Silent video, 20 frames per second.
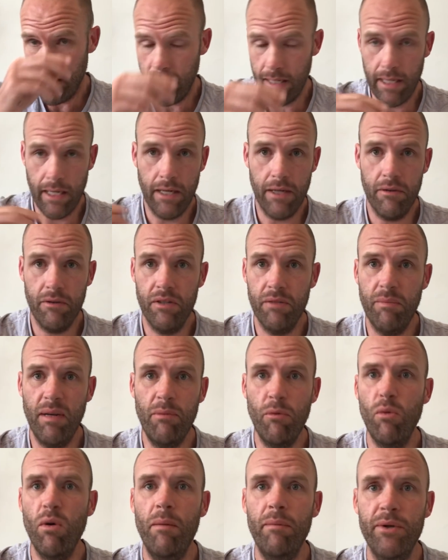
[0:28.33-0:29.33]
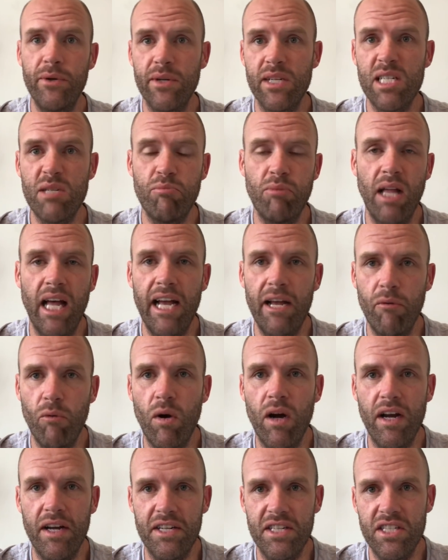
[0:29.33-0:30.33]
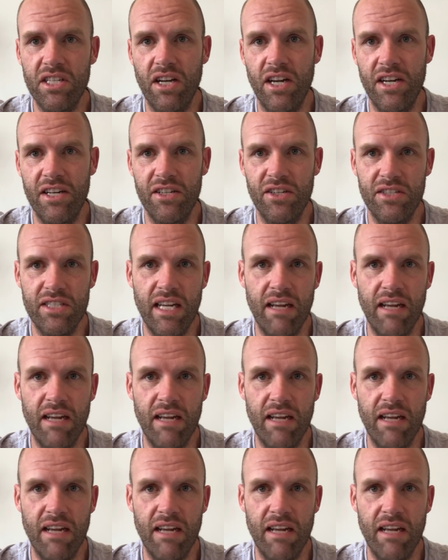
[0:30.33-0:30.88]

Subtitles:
You know, people want me to explain why I decided not